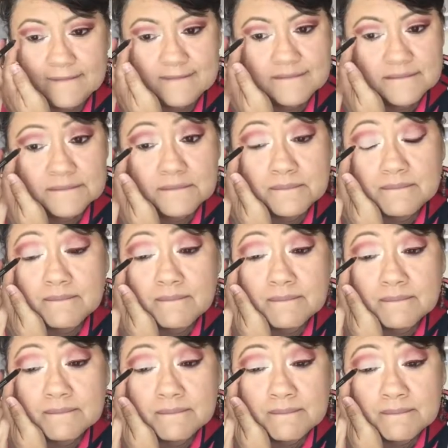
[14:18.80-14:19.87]

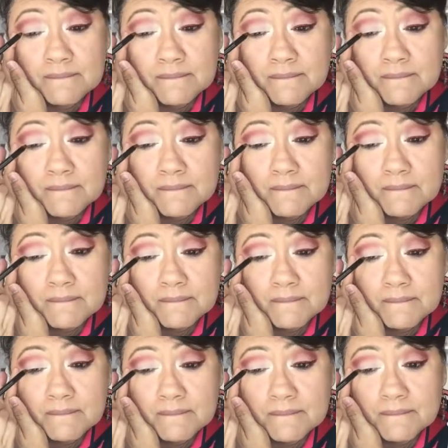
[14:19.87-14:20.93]

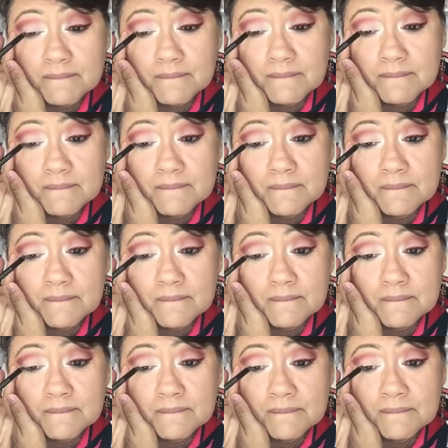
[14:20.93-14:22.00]

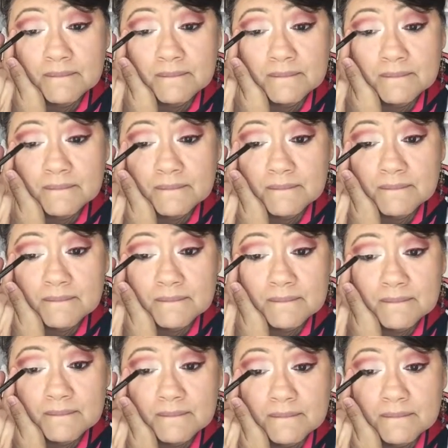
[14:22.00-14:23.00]
(silence)